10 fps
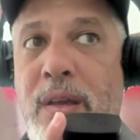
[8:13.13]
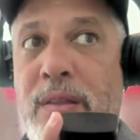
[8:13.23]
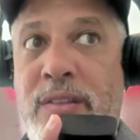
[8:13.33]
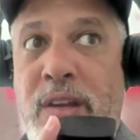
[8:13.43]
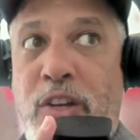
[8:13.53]

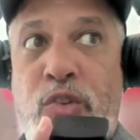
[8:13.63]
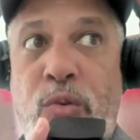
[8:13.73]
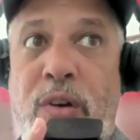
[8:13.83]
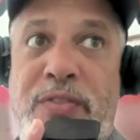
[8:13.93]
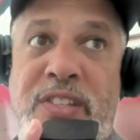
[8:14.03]
There's only
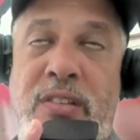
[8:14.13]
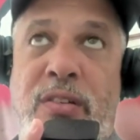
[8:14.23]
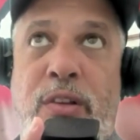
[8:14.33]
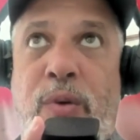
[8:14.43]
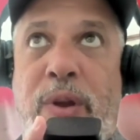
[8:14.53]
two officers
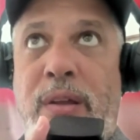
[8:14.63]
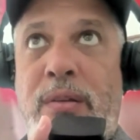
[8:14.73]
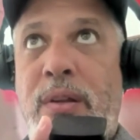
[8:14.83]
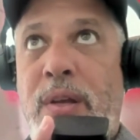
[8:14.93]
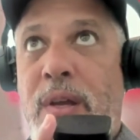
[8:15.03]
on the
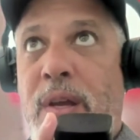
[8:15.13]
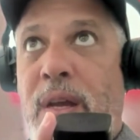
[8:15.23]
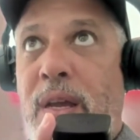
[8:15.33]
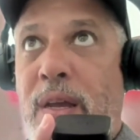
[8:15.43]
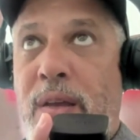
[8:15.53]
ground.
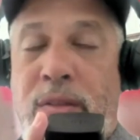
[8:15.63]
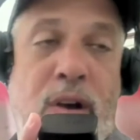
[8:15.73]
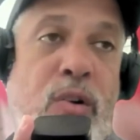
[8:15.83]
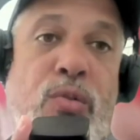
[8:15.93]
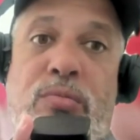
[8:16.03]
In the
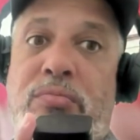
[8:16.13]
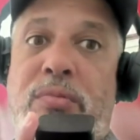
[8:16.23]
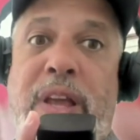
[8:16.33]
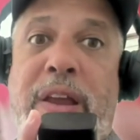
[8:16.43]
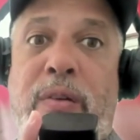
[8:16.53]
whole
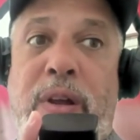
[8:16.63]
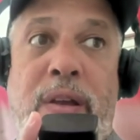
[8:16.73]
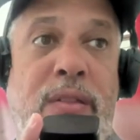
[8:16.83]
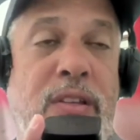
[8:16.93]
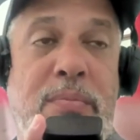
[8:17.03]

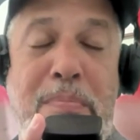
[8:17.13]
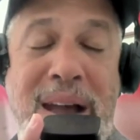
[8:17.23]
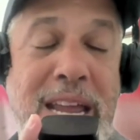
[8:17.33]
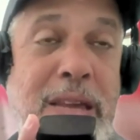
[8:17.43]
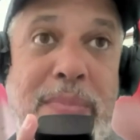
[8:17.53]
area, there
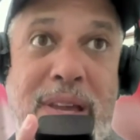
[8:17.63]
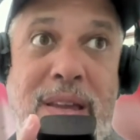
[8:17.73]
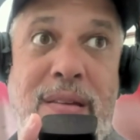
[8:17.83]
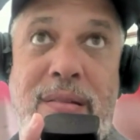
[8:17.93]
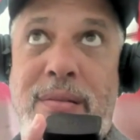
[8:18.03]
may
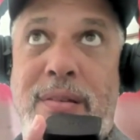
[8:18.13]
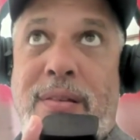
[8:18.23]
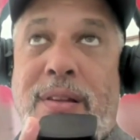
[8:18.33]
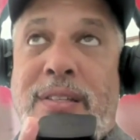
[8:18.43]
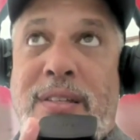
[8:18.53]
be
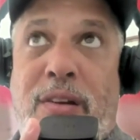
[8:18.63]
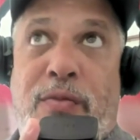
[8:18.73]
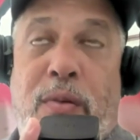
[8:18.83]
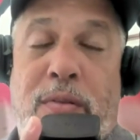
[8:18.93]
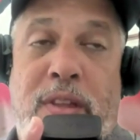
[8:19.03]

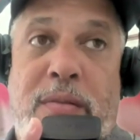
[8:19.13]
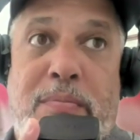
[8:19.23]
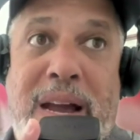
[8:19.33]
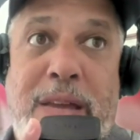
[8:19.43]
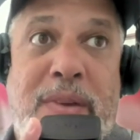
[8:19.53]

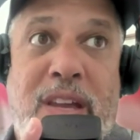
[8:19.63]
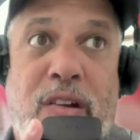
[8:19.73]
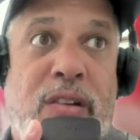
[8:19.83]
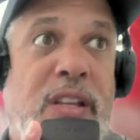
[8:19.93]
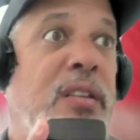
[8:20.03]

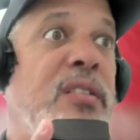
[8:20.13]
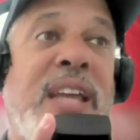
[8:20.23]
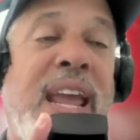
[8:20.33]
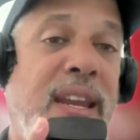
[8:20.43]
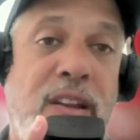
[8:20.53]
only
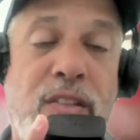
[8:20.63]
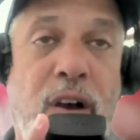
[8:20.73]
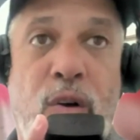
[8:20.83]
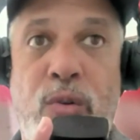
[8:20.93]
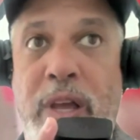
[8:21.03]
10 in the
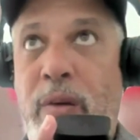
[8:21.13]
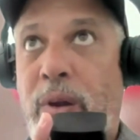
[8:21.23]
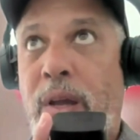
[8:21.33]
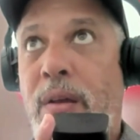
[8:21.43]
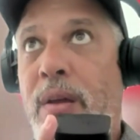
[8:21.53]
whole area.